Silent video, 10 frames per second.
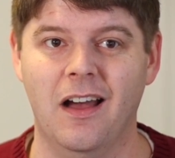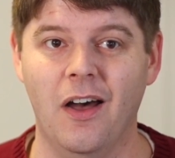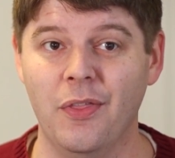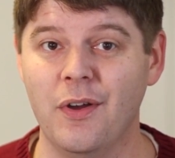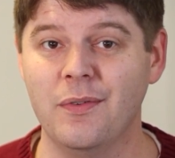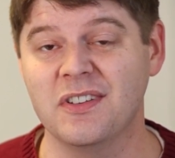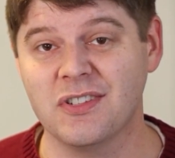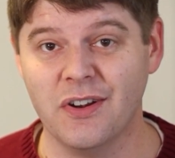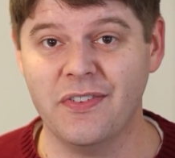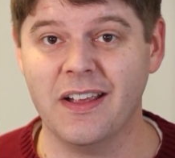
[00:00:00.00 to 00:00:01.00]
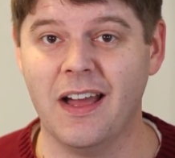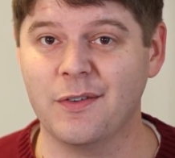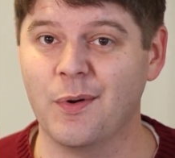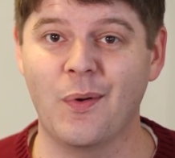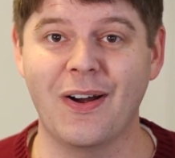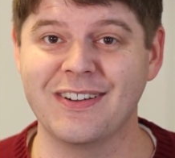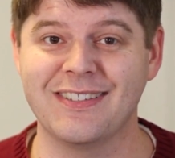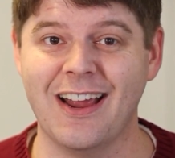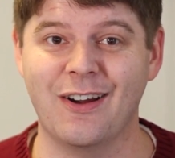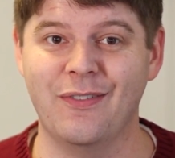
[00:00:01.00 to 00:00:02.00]
Although serving God requires
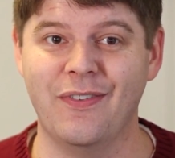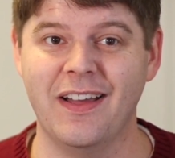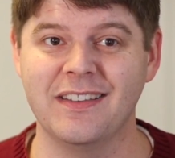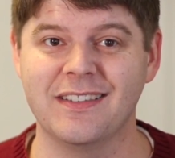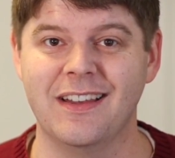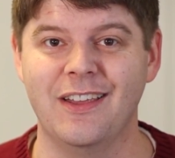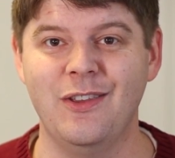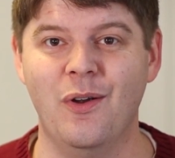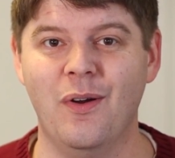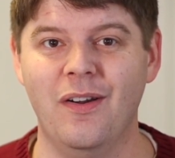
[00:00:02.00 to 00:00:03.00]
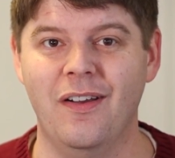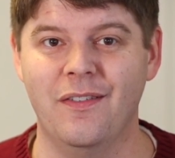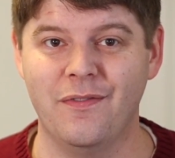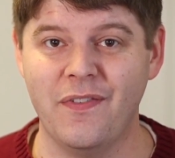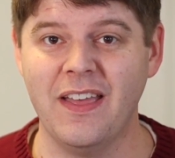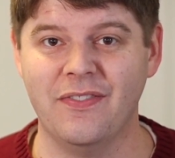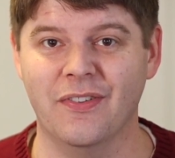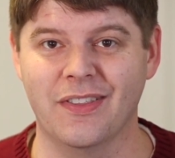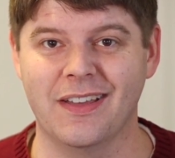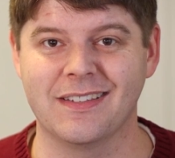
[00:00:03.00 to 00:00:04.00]
sacrifice, your
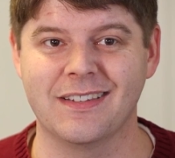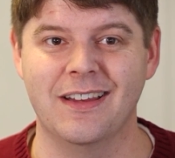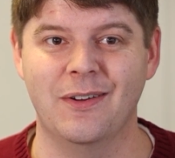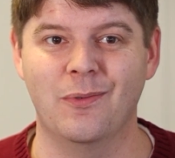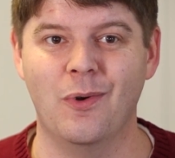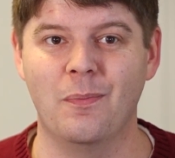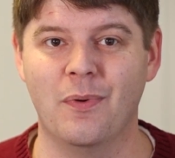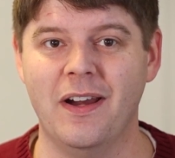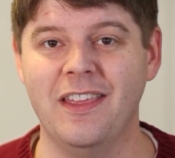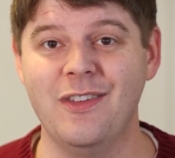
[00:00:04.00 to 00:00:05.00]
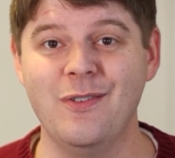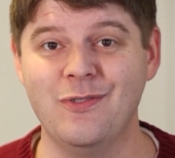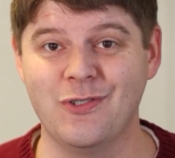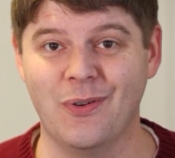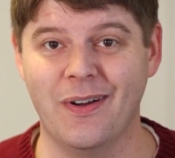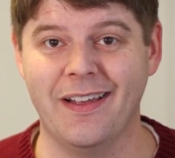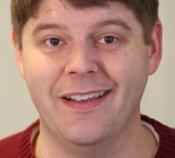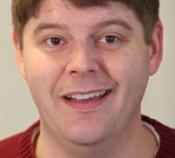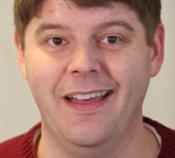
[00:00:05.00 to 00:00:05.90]
faithfulness will bring you joy,